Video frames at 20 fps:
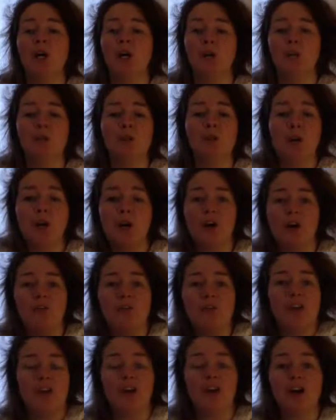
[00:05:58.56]
was half
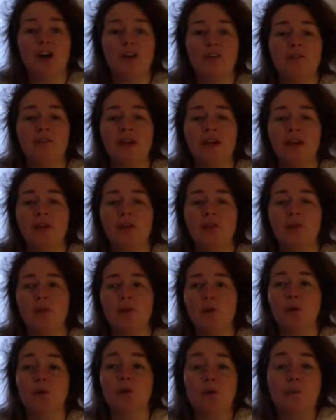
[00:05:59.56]
in, half out, or
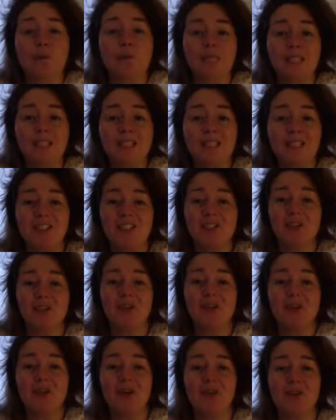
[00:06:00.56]
not committed to
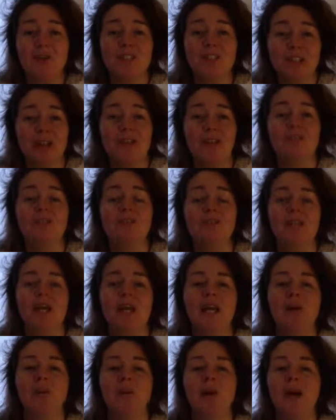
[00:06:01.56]
your own self in
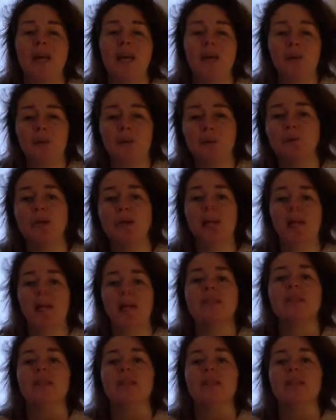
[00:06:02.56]
any way. It will cleanse